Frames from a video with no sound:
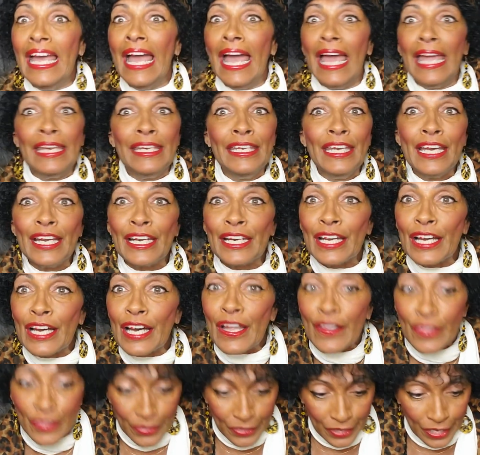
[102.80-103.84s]
And none
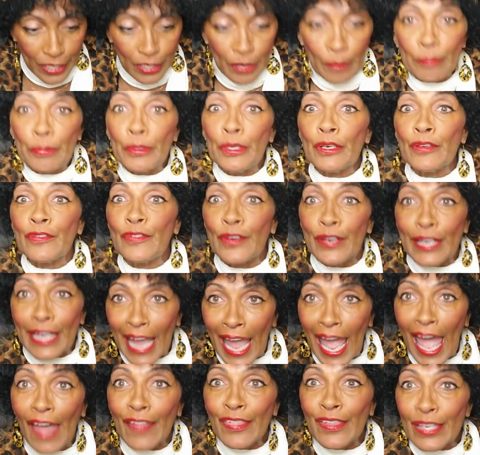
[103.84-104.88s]
other than the beautiful
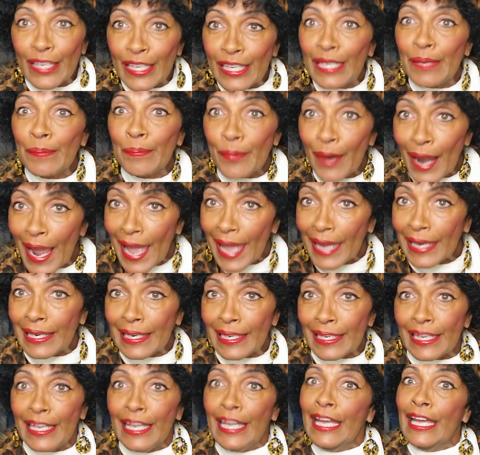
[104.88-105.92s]
Kathleen
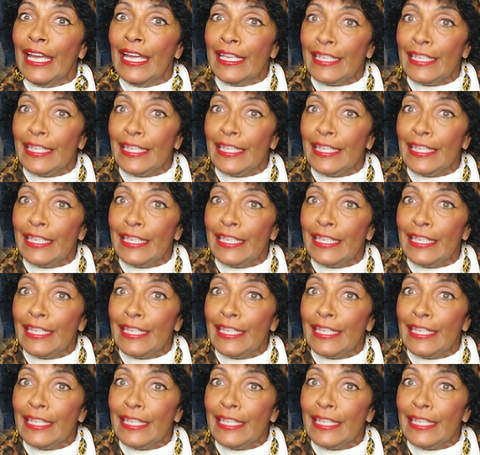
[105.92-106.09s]
Bradley.